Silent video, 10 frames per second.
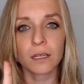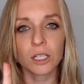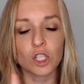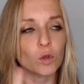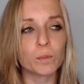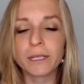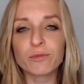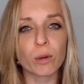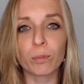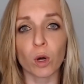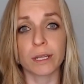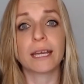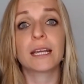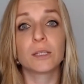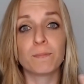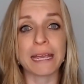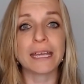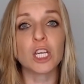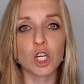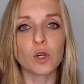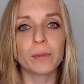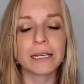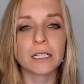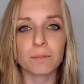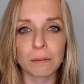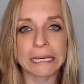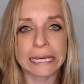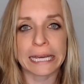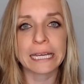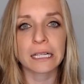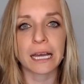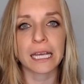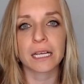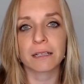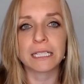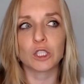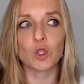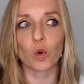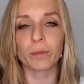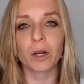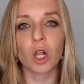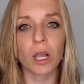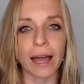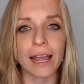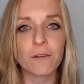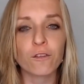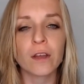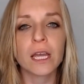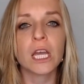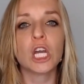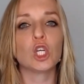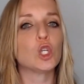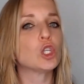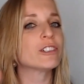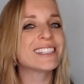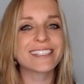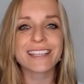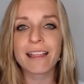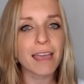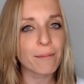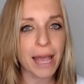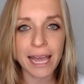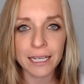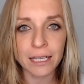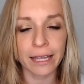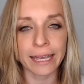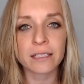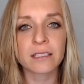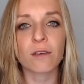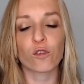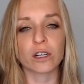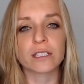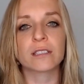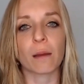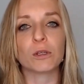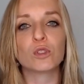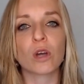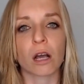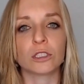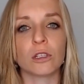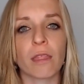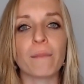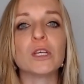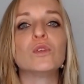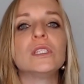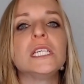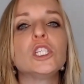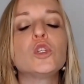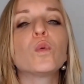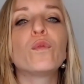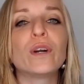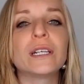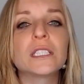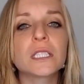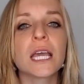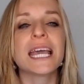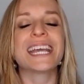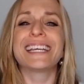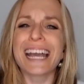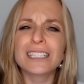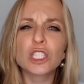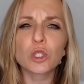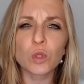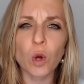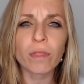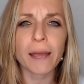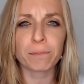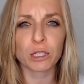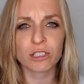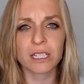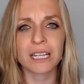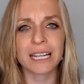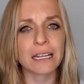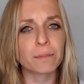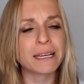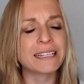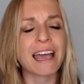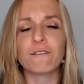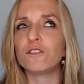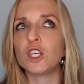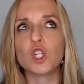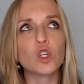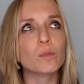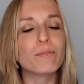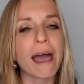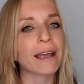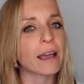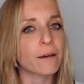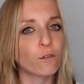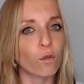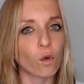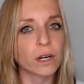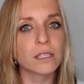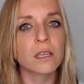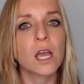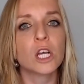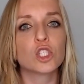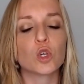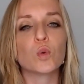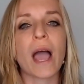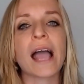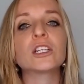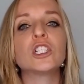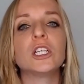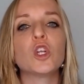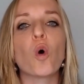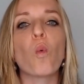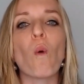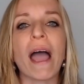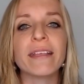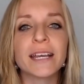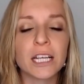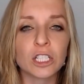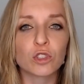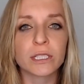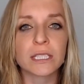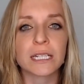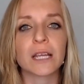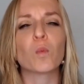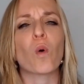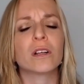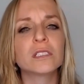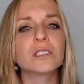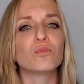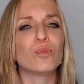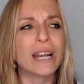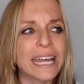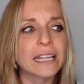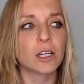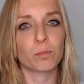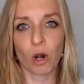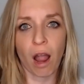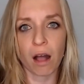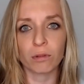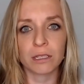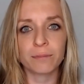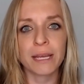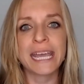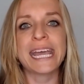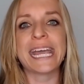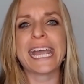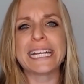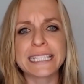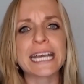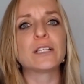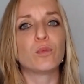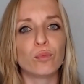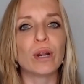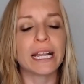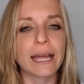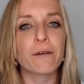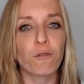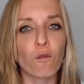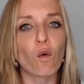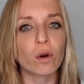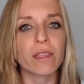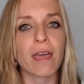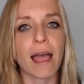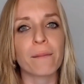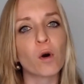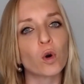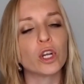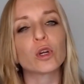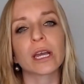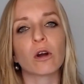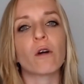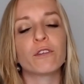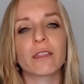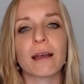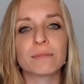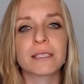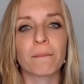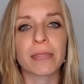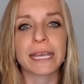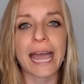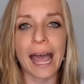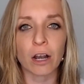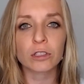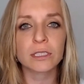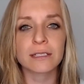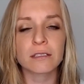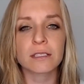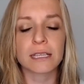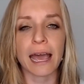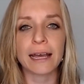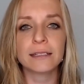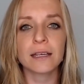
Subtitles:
Don't be robotic. Be human being like in normal life. You don't send them any links the first time you talk to them. You need to first get to know that person a little bit, a few back and forths, so you actually know why they're interested in, what's really the problem. Is it really for them, or you can offer them something else instead?